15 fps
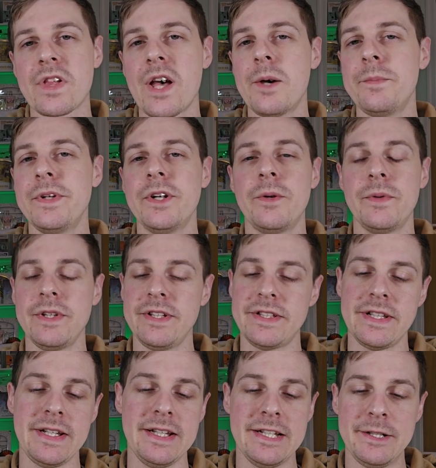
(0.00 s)
let me know what you're
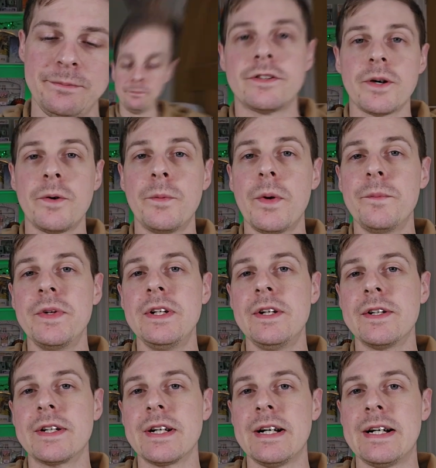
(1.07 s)
thinking. So when we
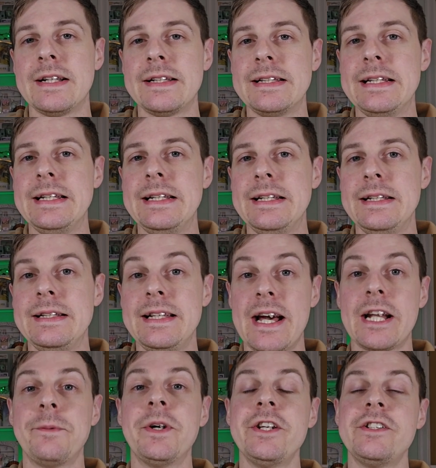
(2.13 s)
look at the
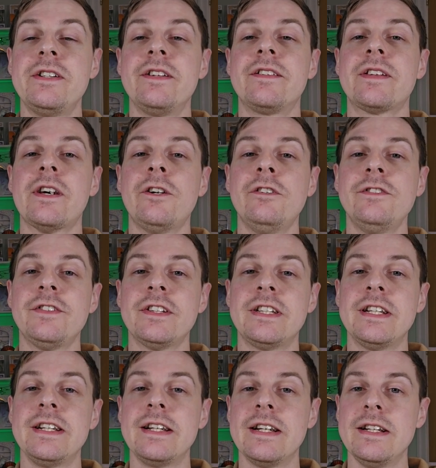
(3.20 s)
animation itself, I
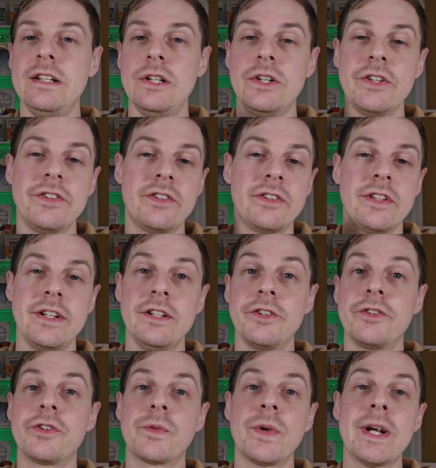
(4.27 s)
think it
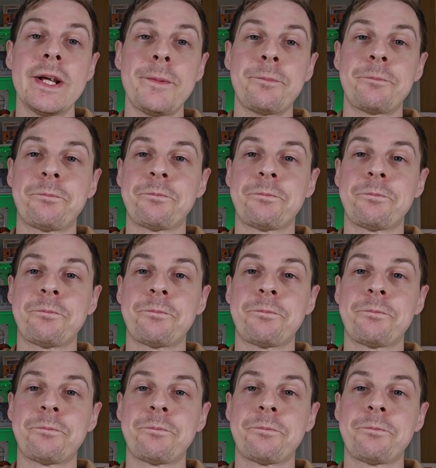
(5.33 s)
looks great.